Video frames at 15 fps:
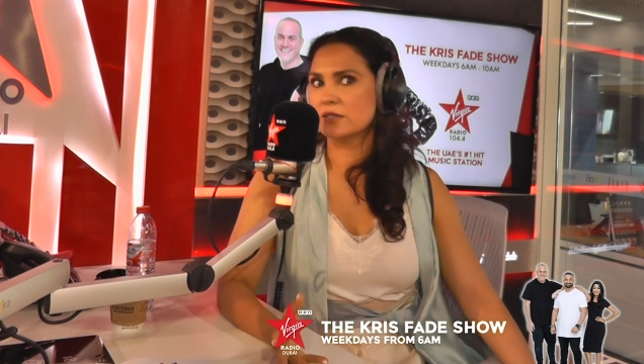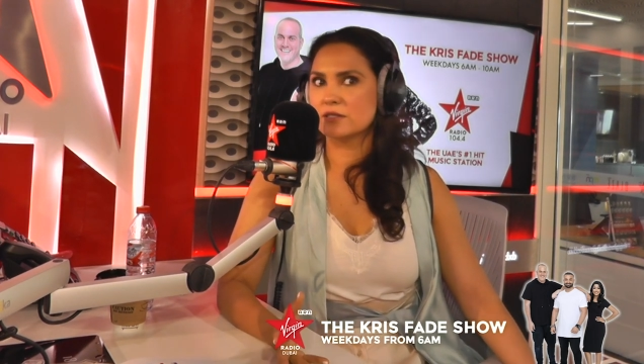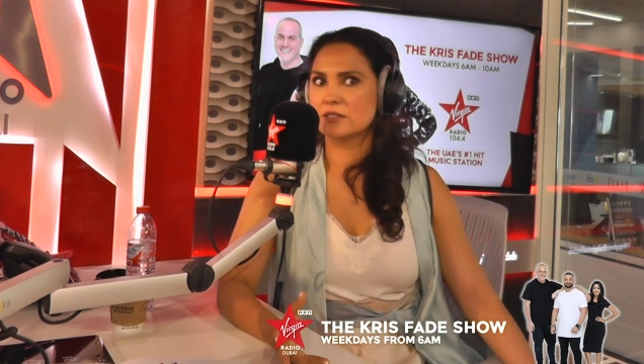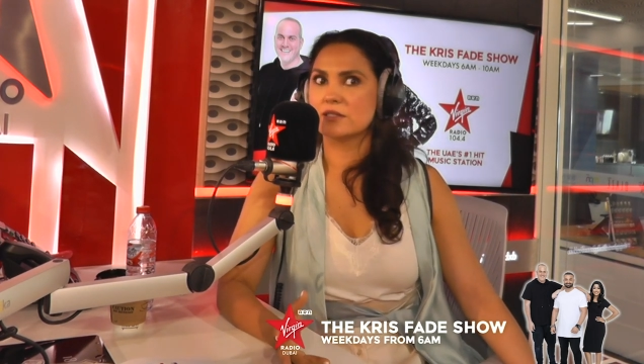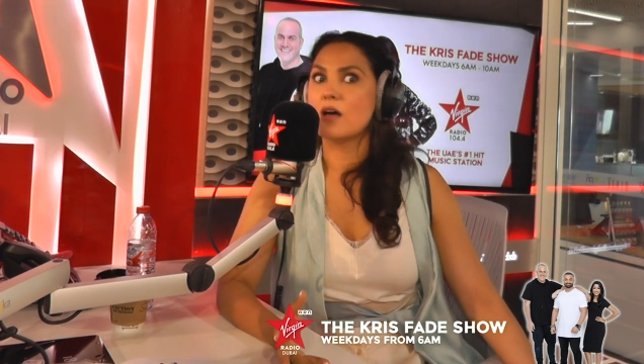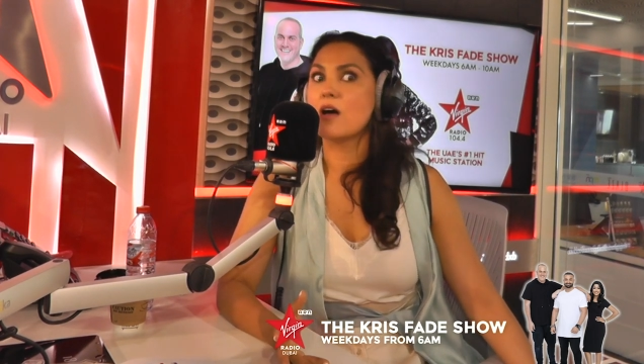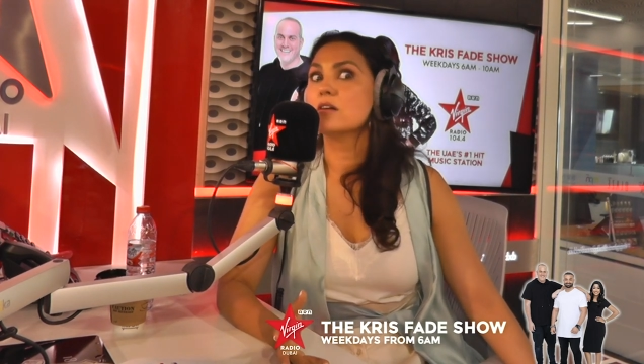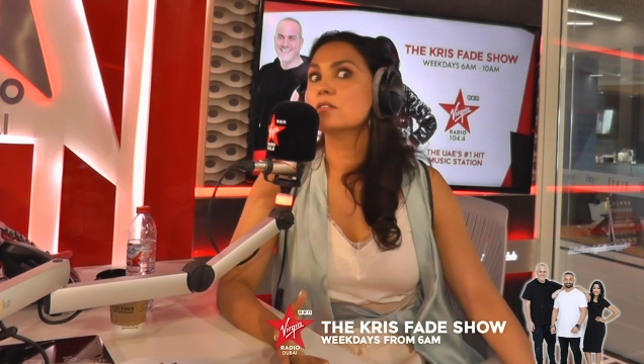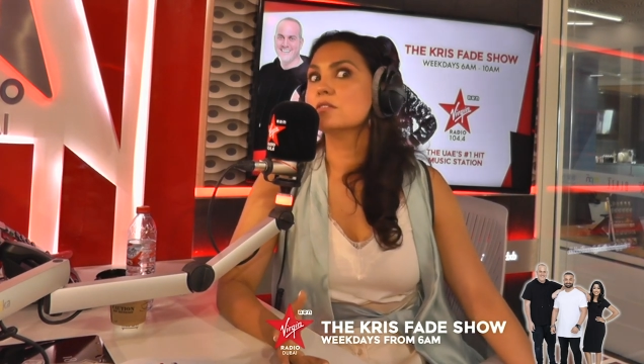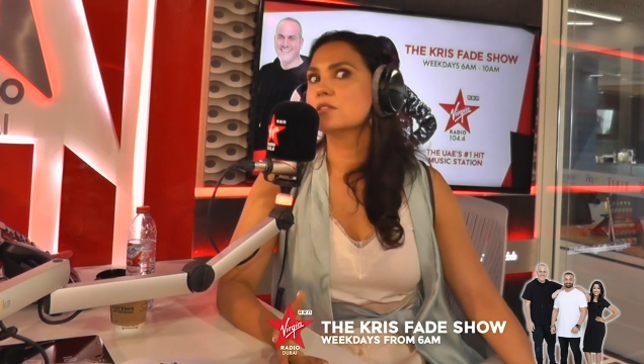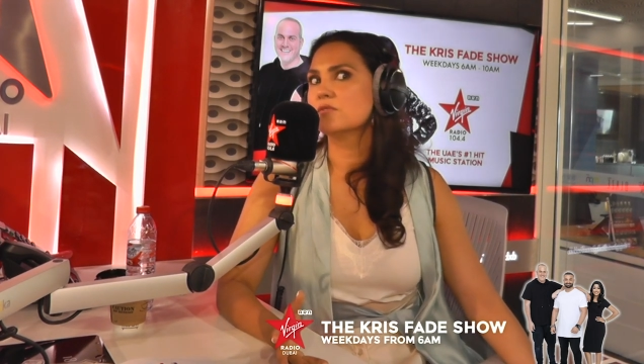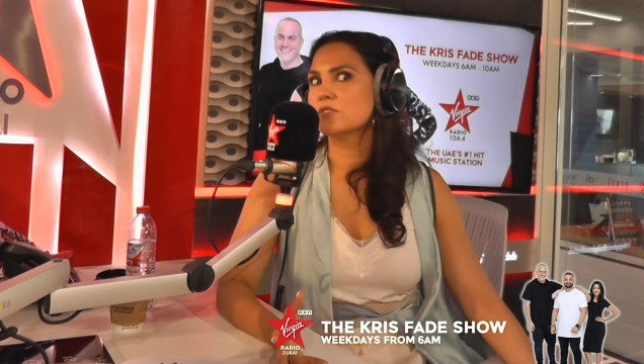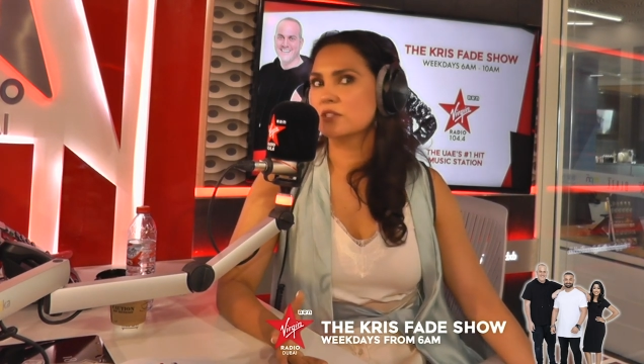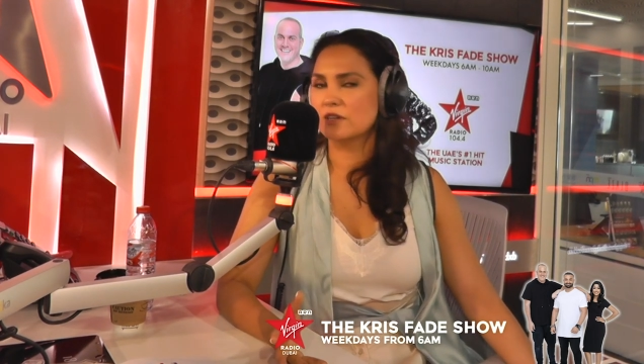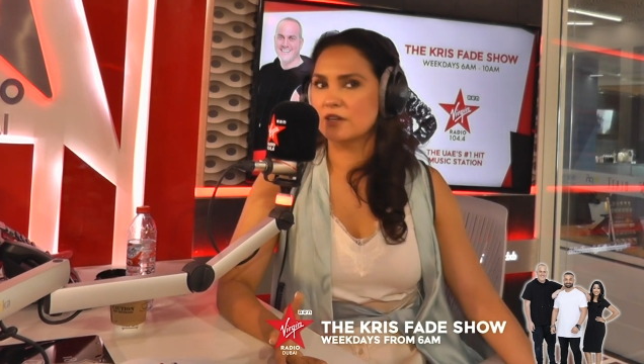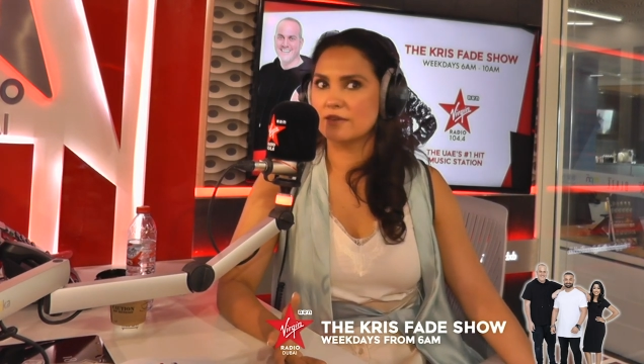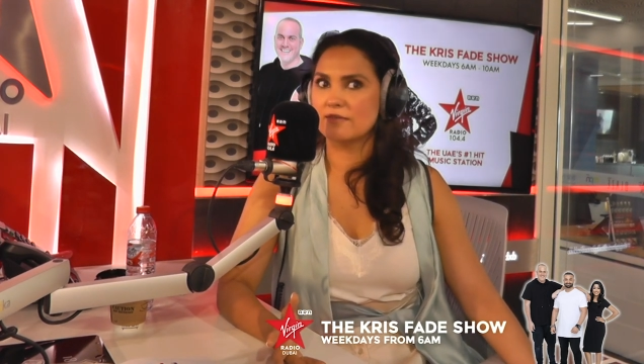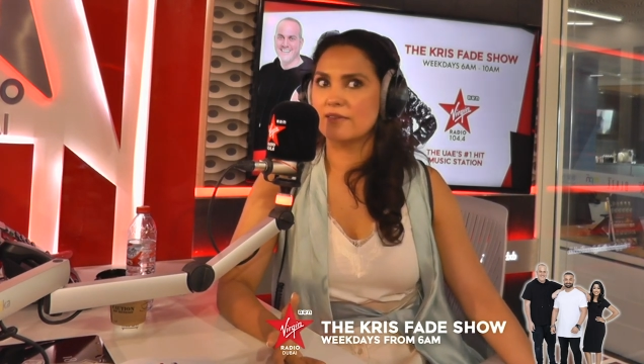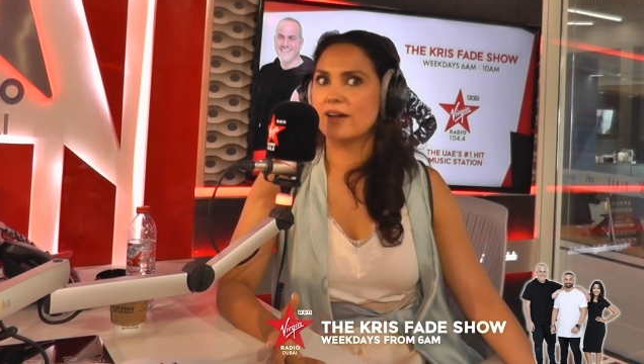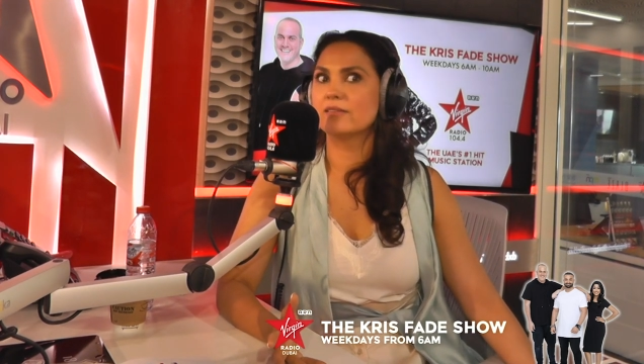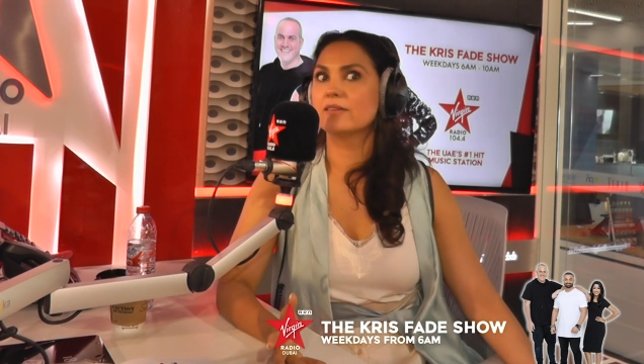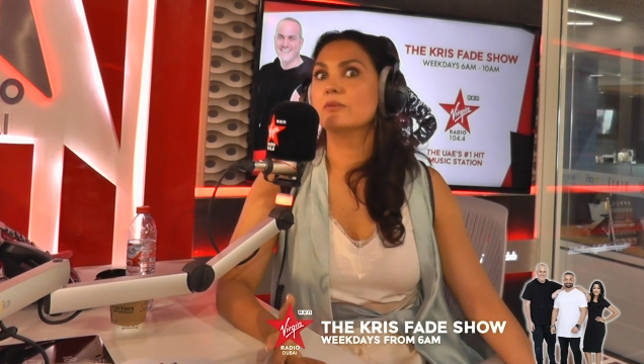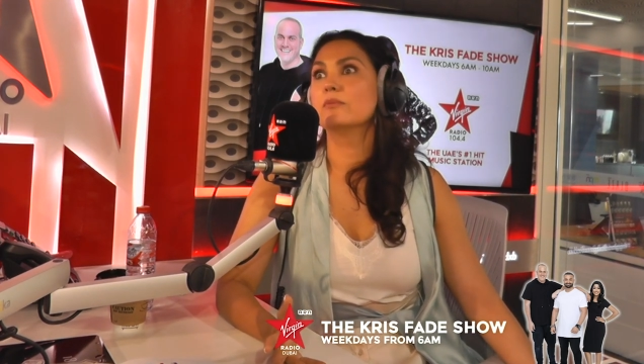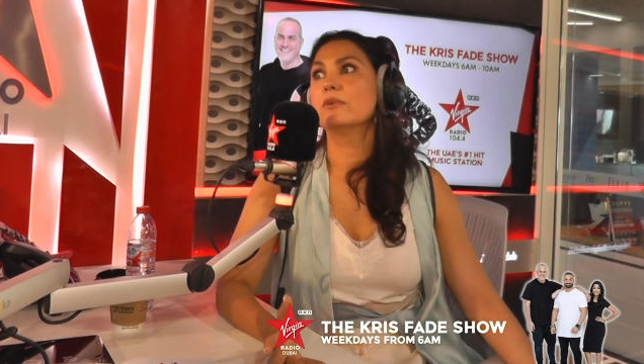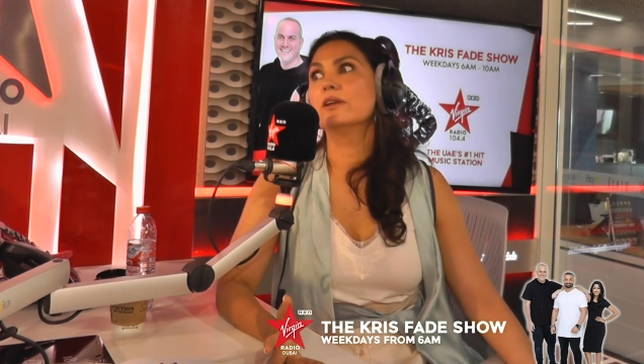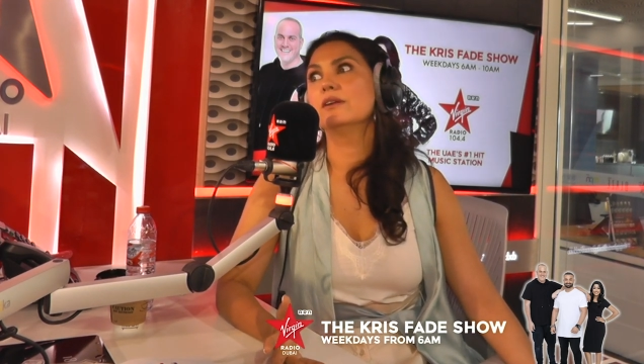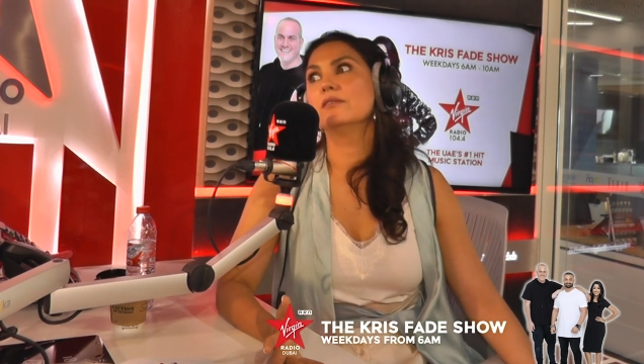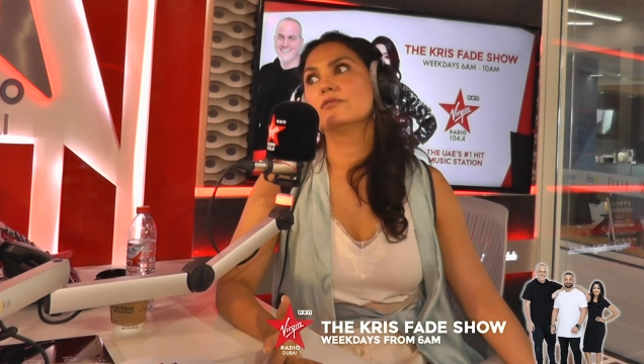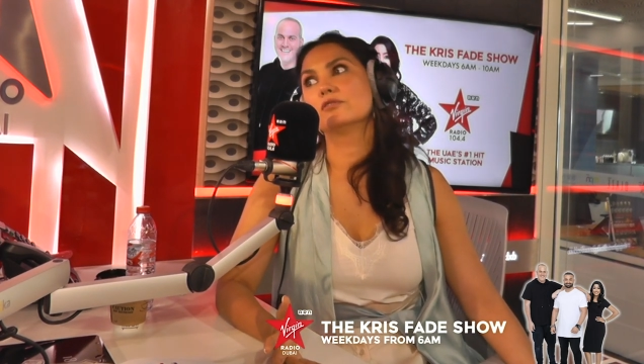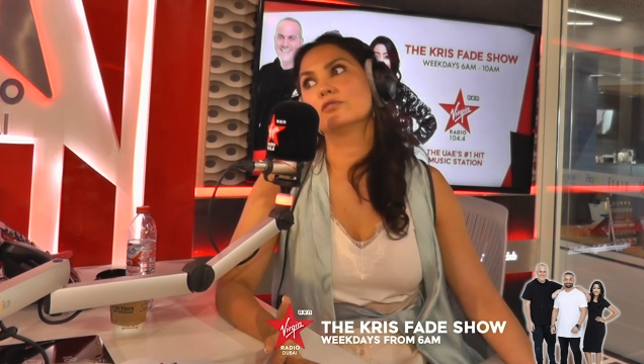It's tons of sitting around and
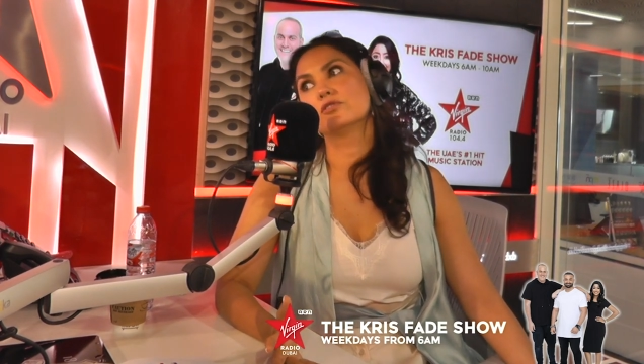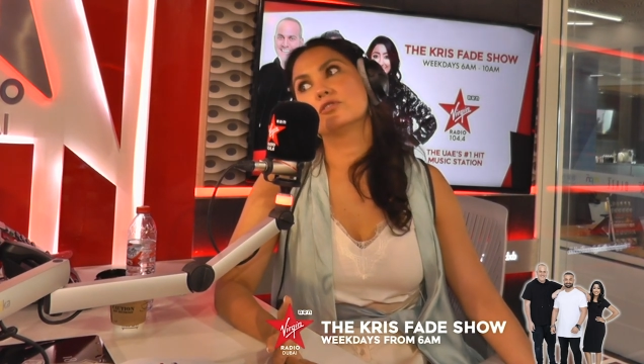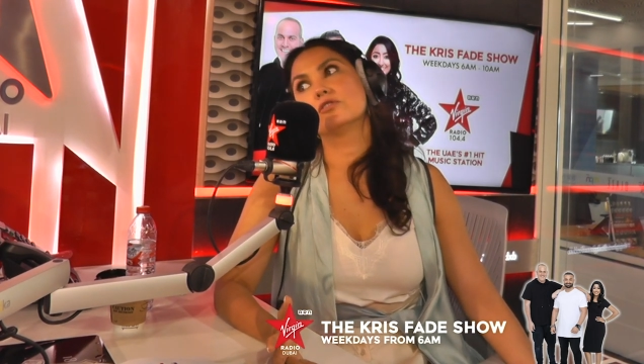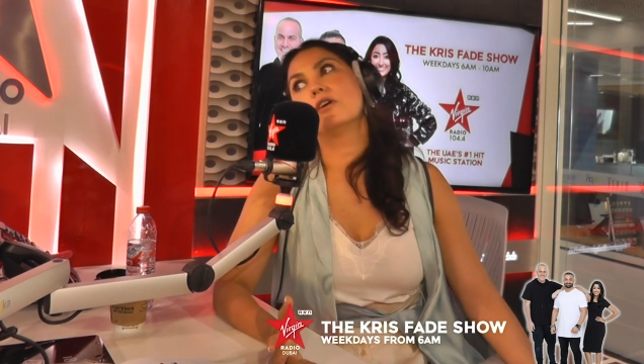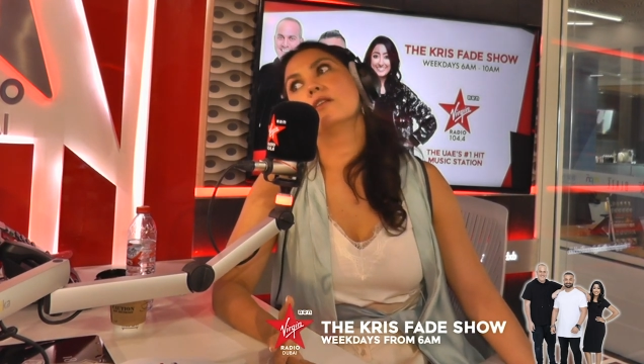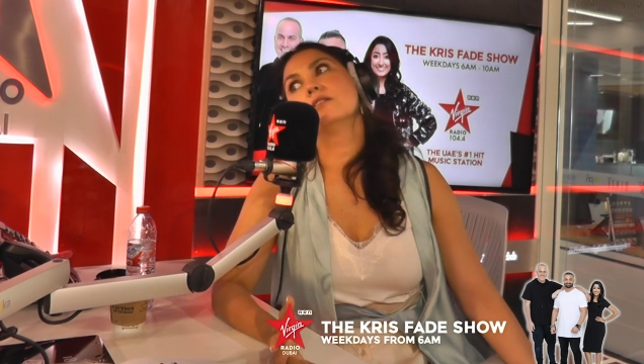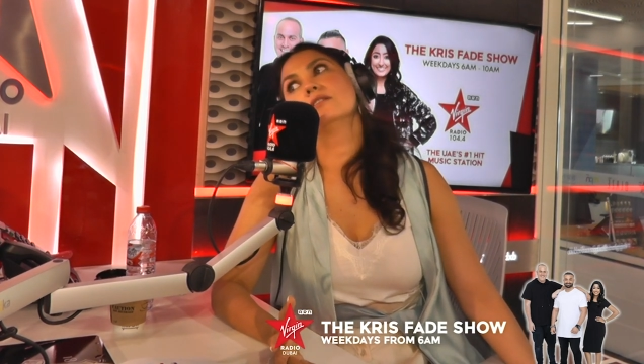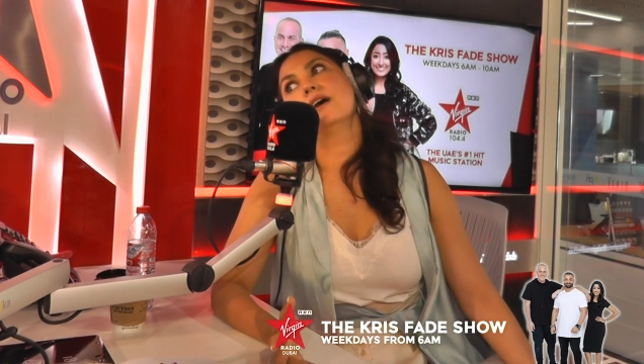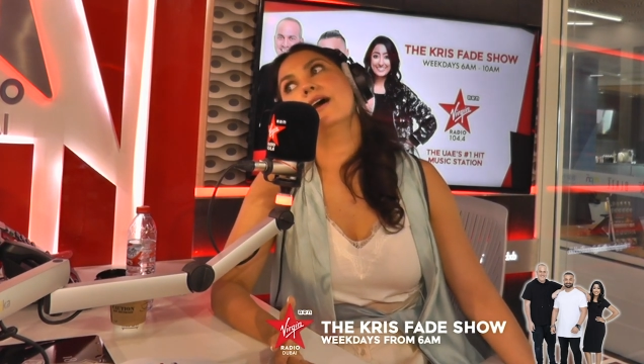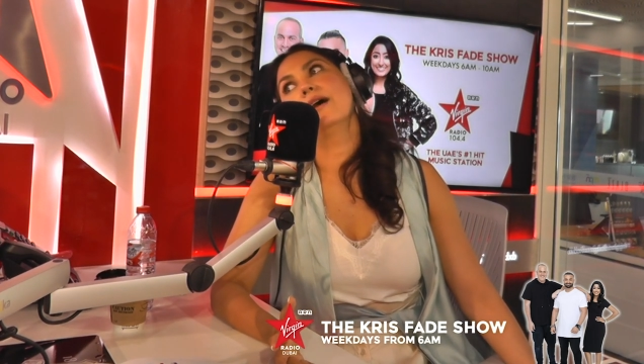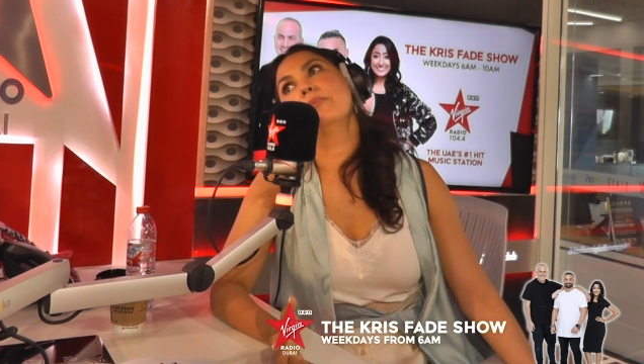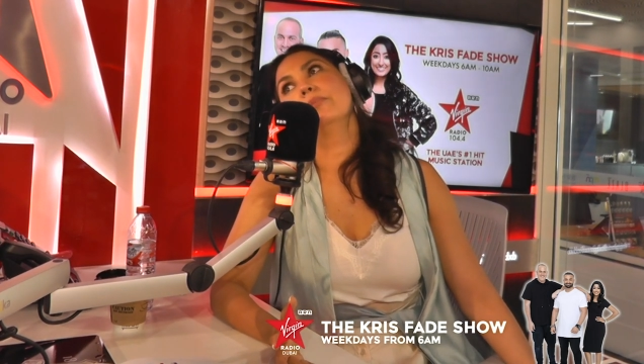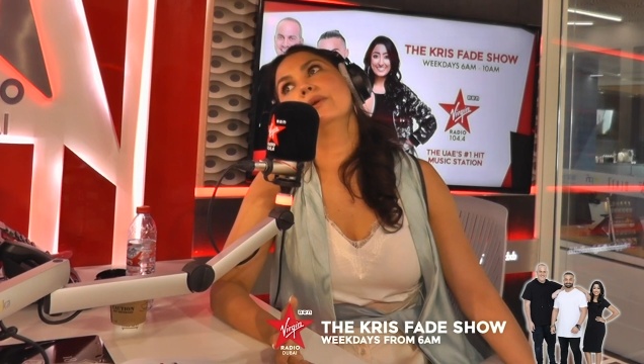waiting for a shot to happen.